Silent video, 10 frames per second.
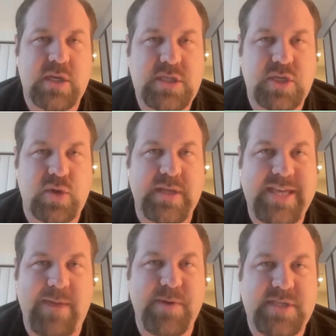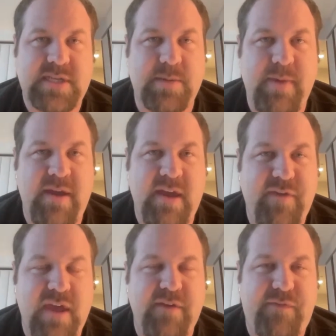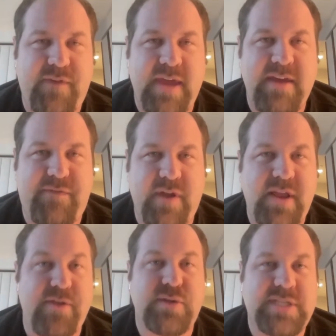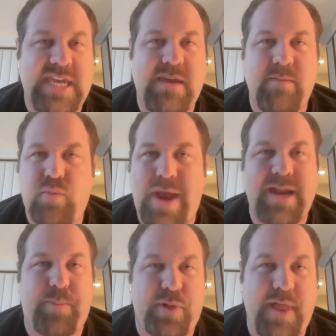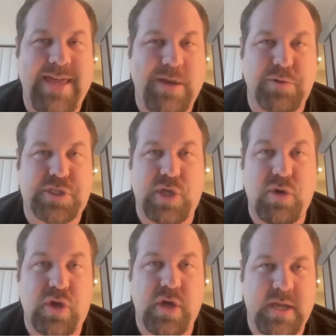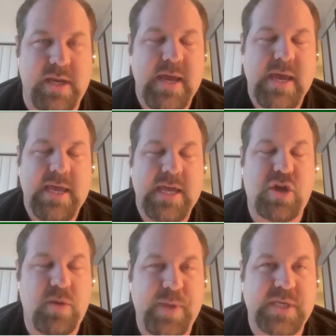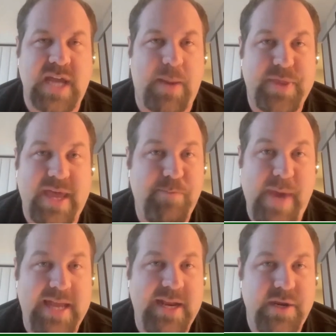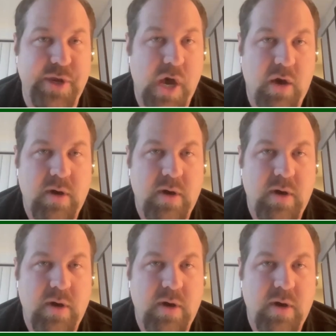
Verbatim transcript: to sort of game the system. If another team ran a play that was so good it couldn't be stopped, would they ban it? No.